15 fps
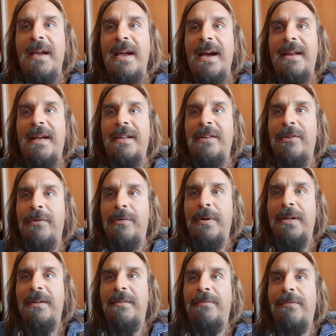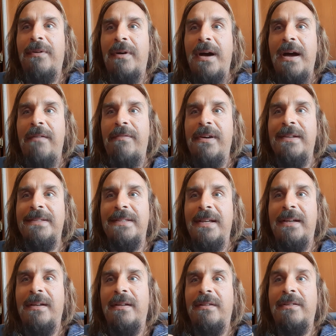And I do it for every
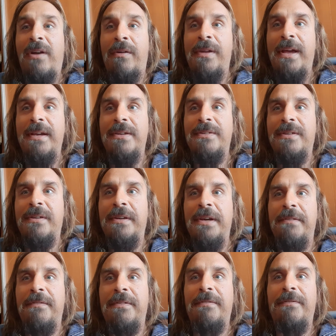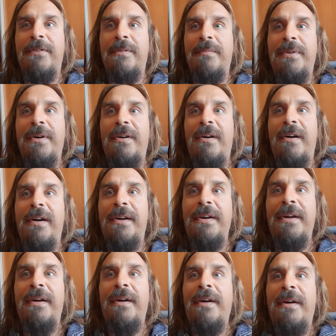single donation given from the heart.
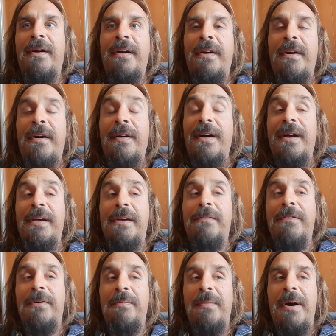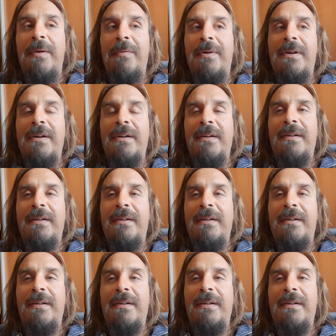I give you my word.